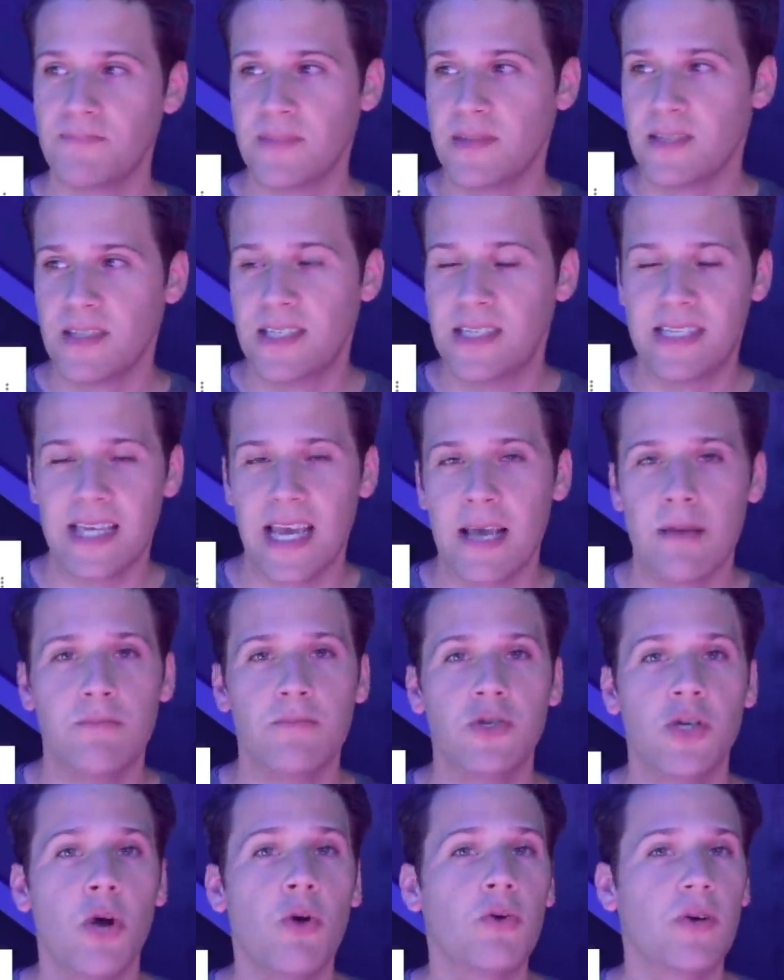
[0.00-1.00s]
same
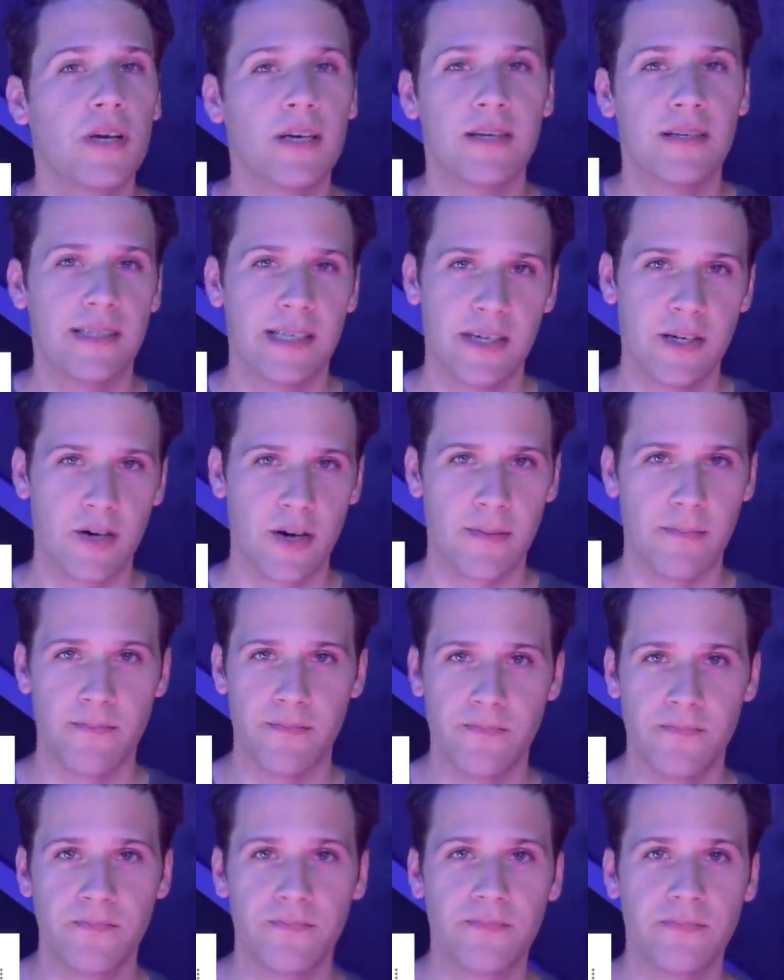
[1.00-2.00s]
joke syndrome,
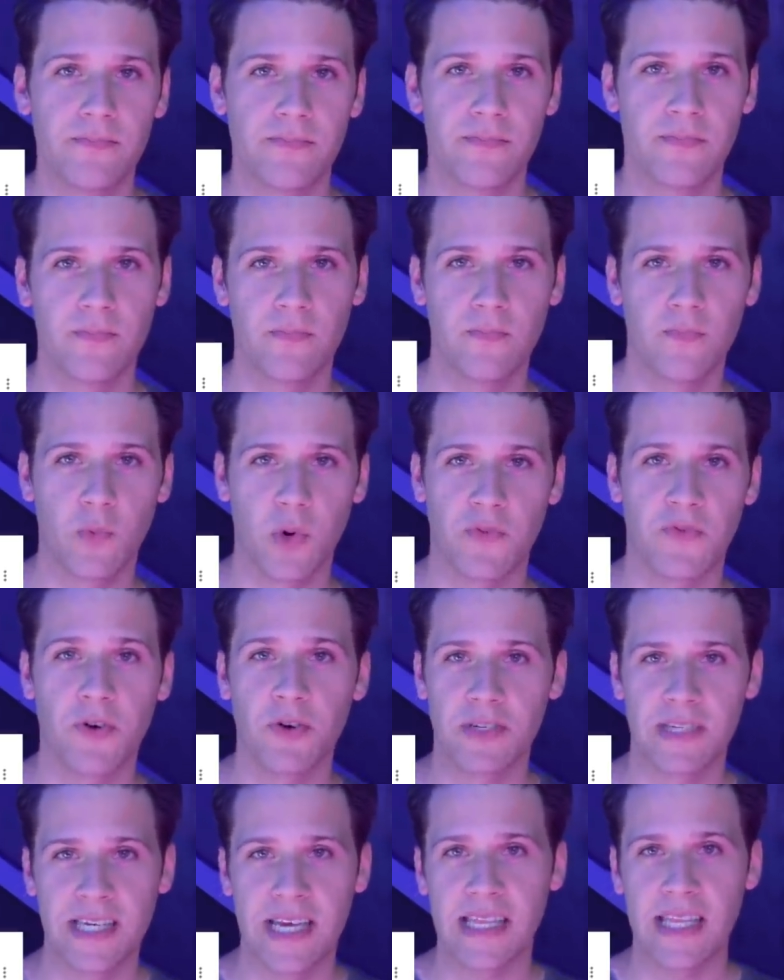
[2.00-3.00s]
where
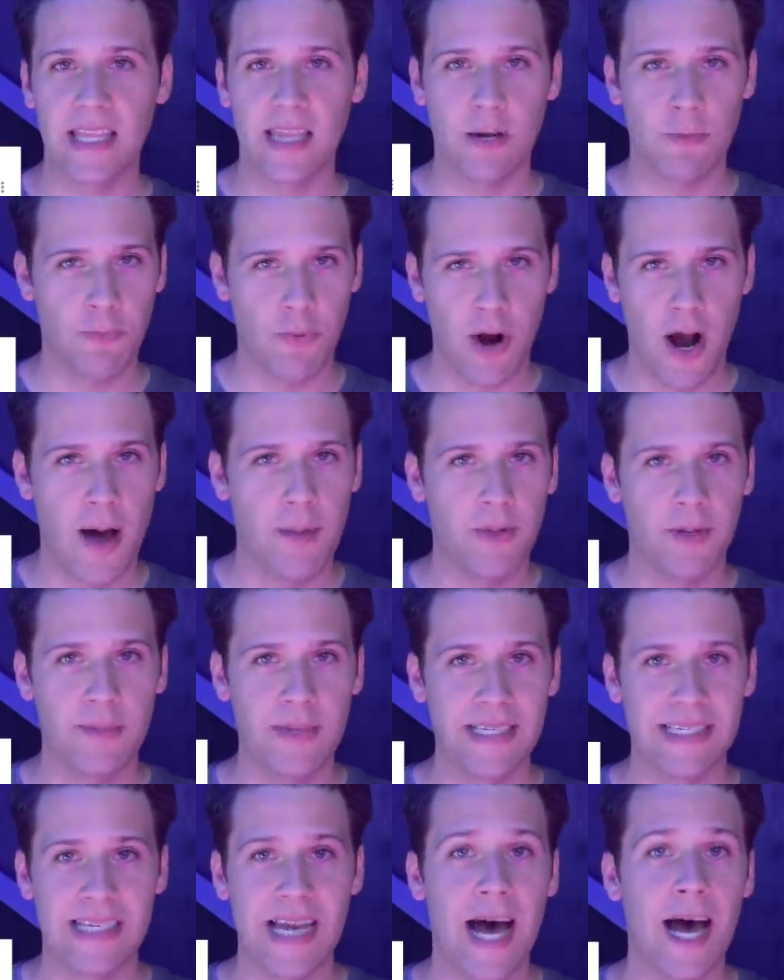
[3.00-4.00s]
folks said that their problem
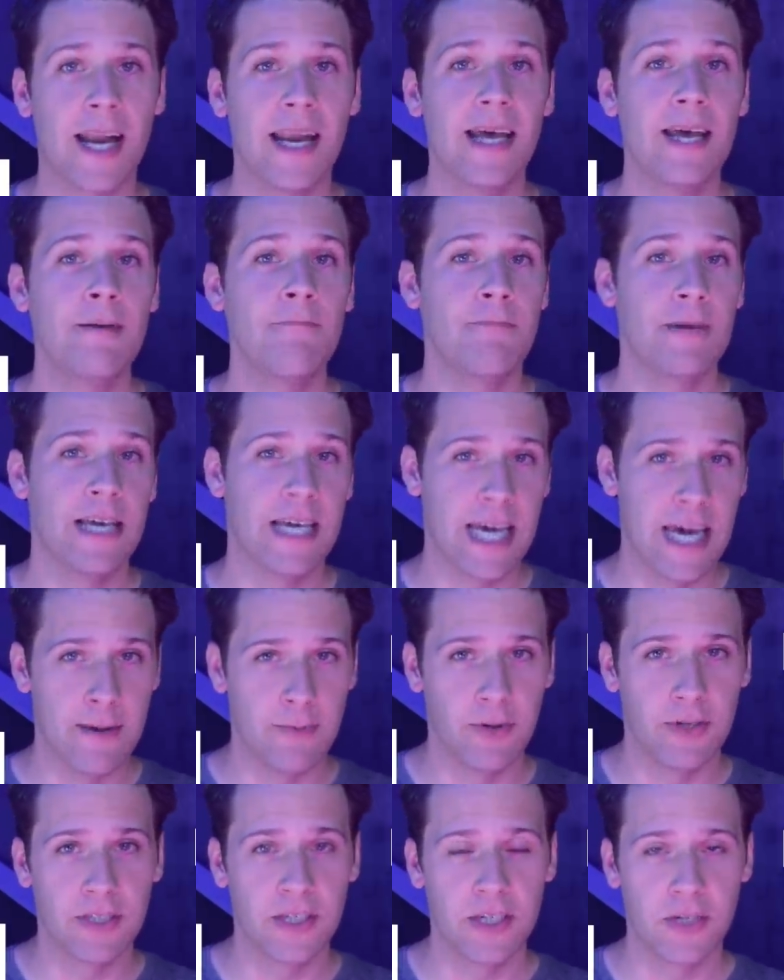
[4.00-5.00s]
is not being
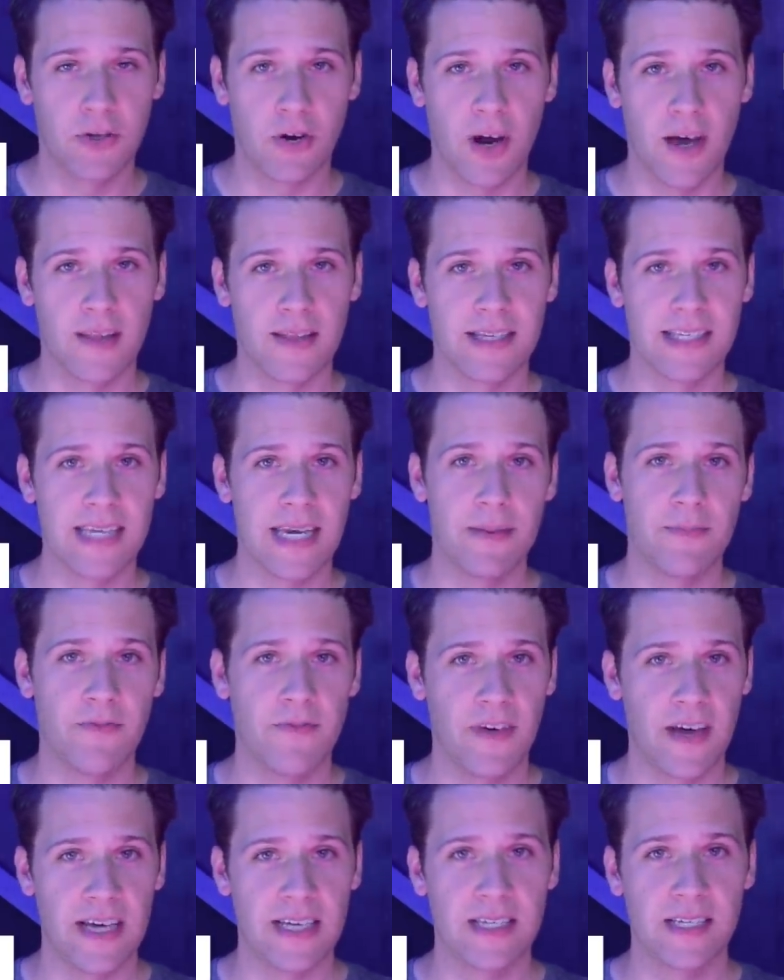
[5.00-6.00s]
able to draw the same
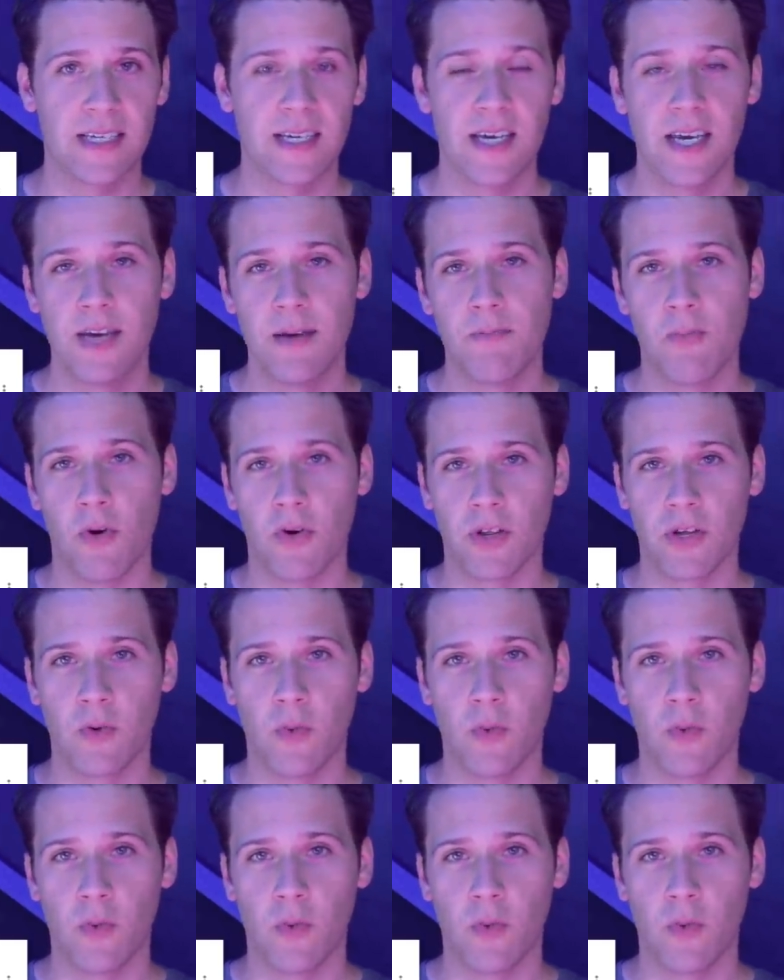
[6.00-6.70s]
face more than